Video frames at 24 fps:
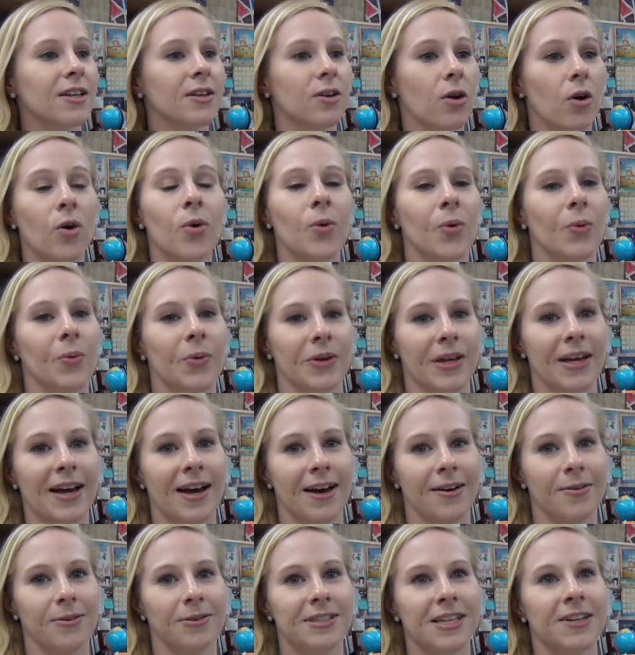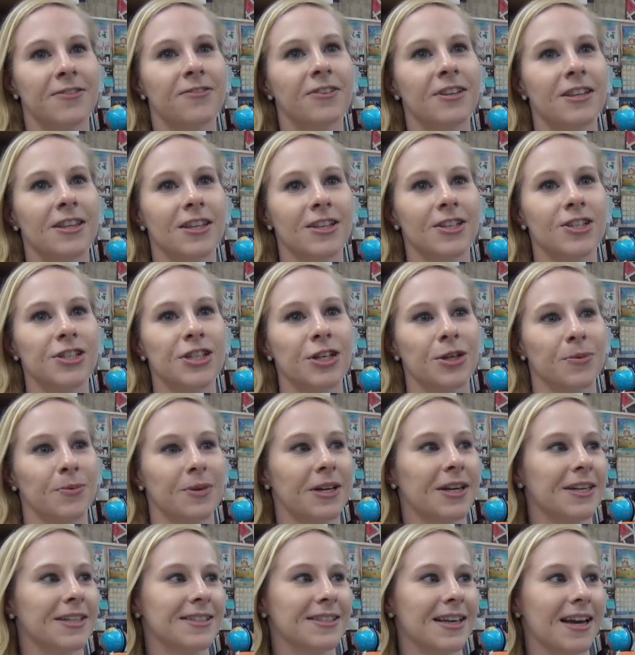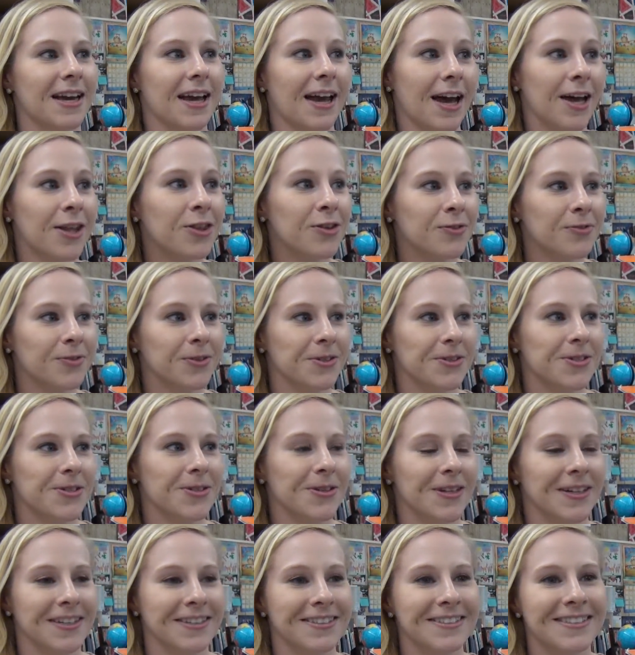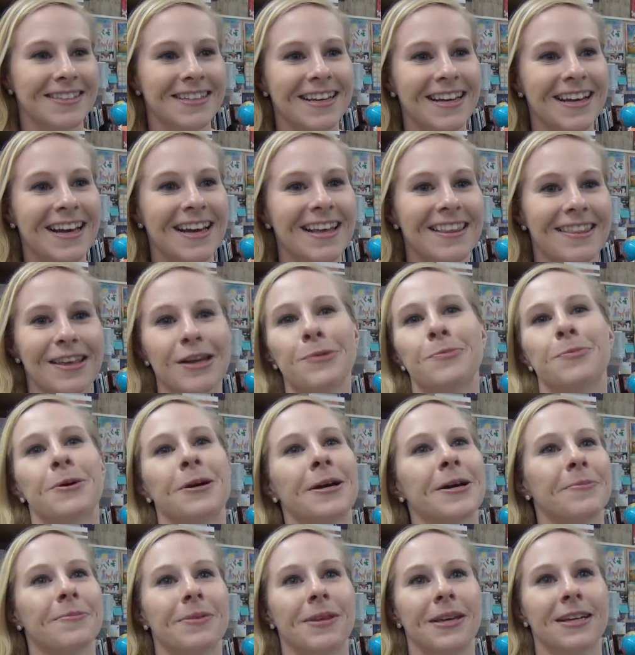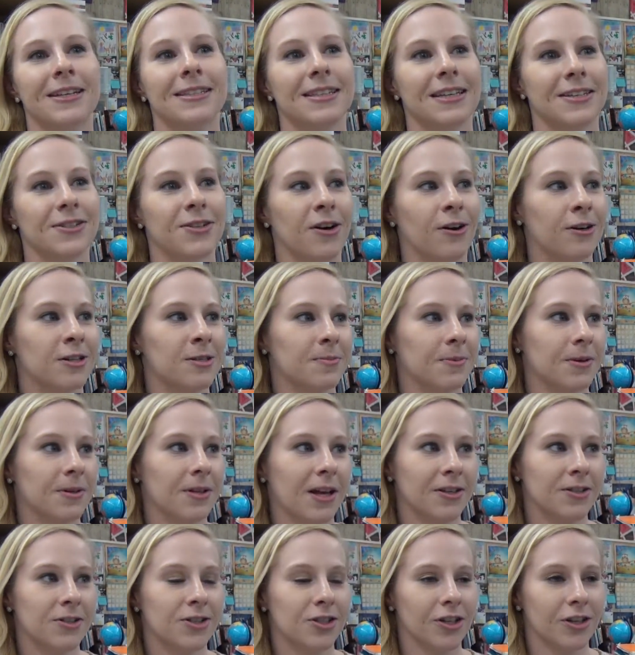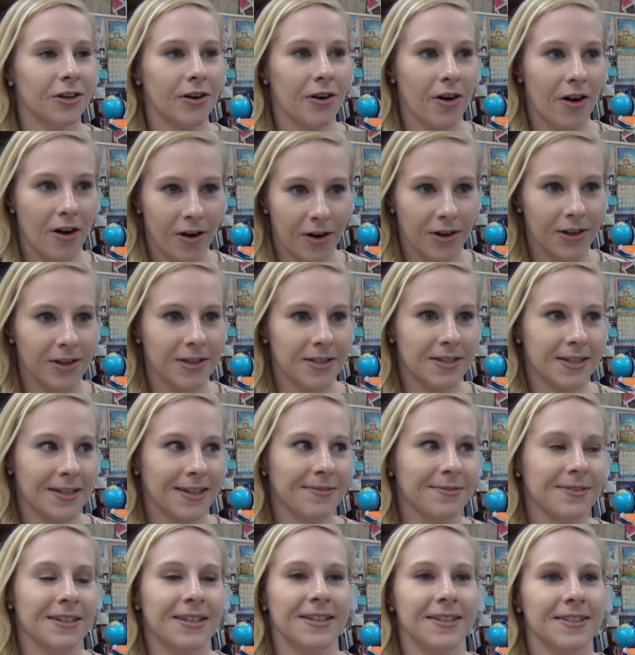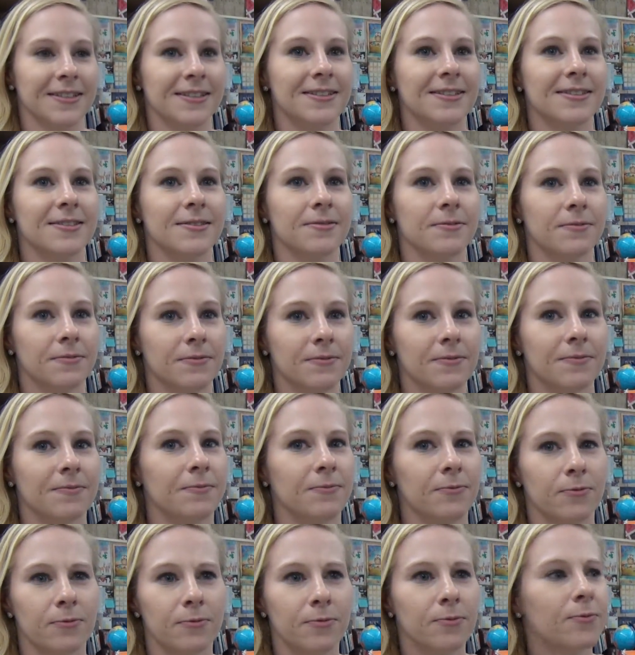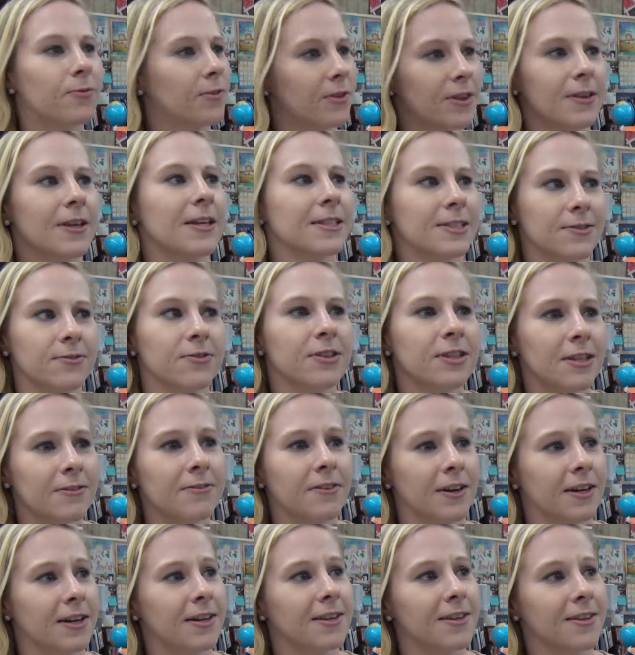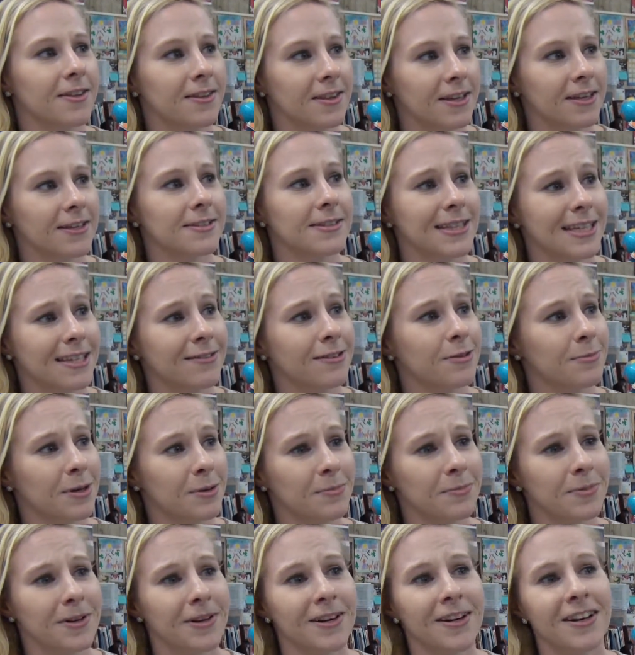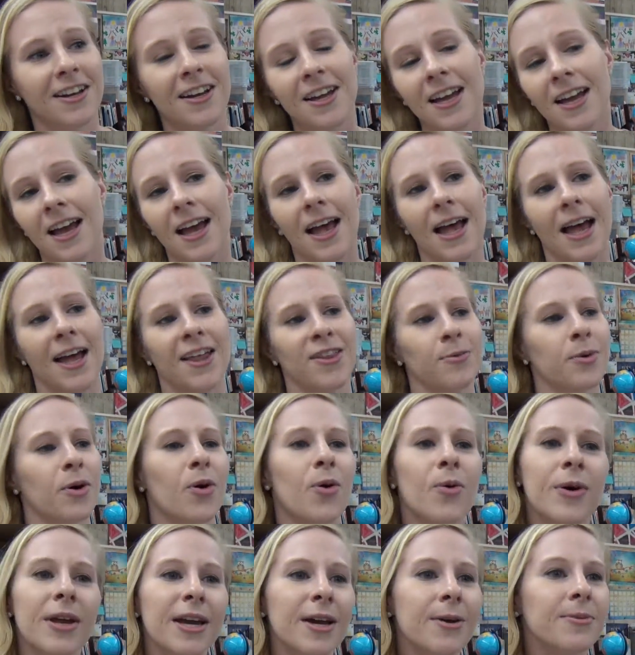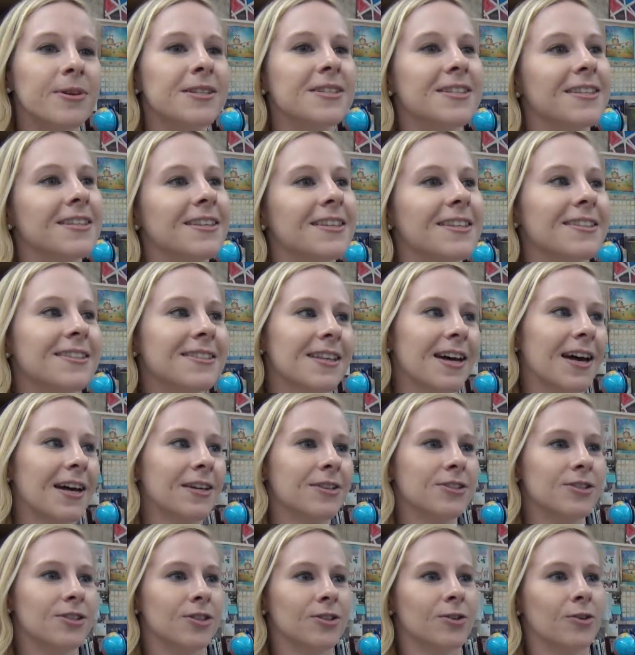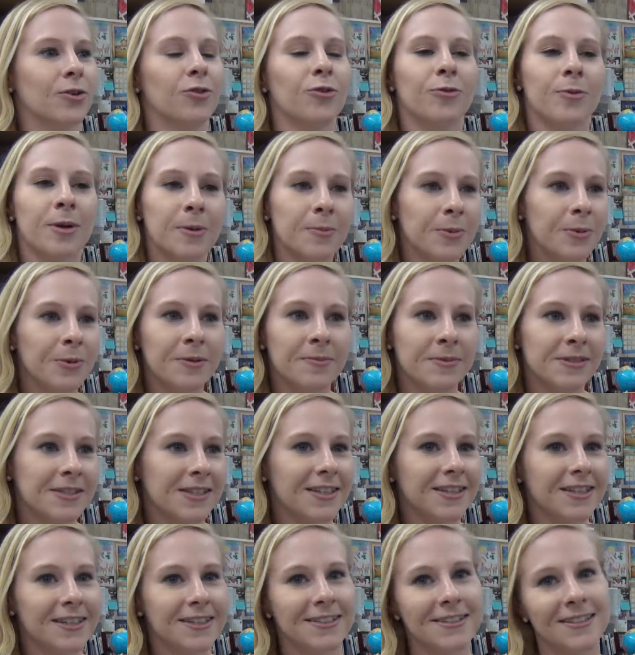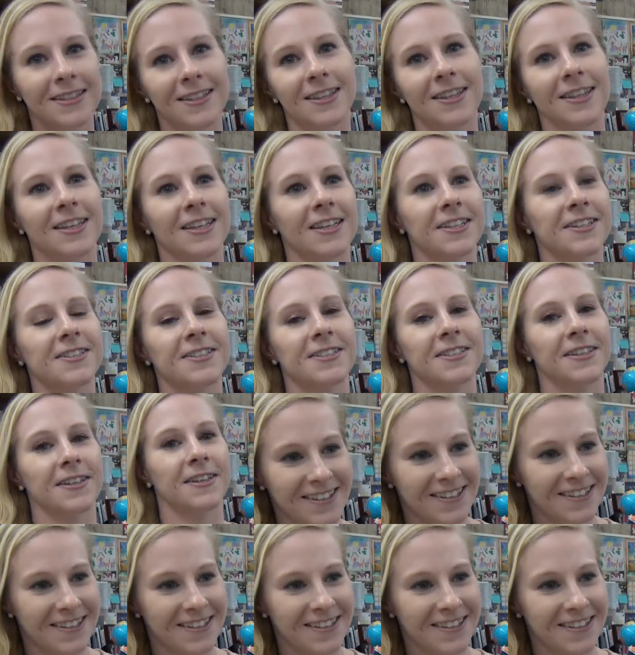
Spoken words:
Well, definitely this year, because I had them for 2 years. They bring up things I talked about last year all the time. Like it's really funny, the things they remember, and oh yeah, we did this last year. Well, remember when Miss Elliott said this? And